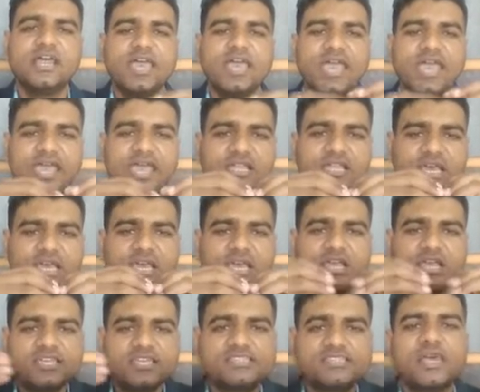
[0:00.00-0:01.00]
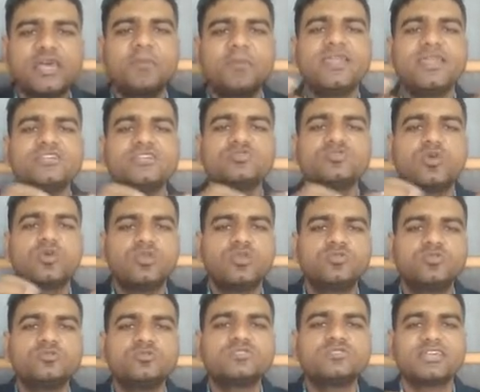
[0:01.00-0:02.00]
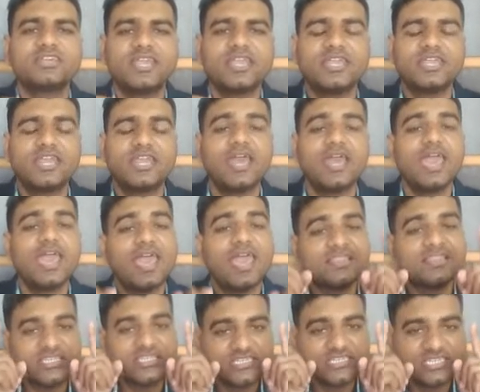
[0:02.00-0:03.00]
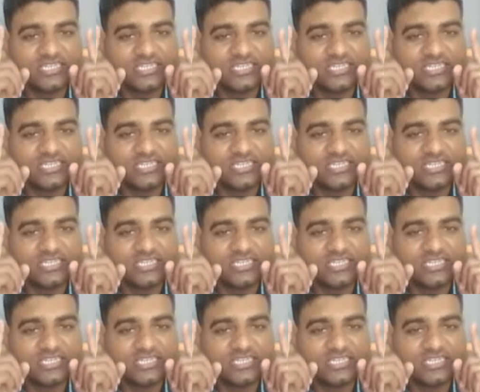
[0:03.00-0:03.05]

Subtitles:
and histamine is going to secrete it. And this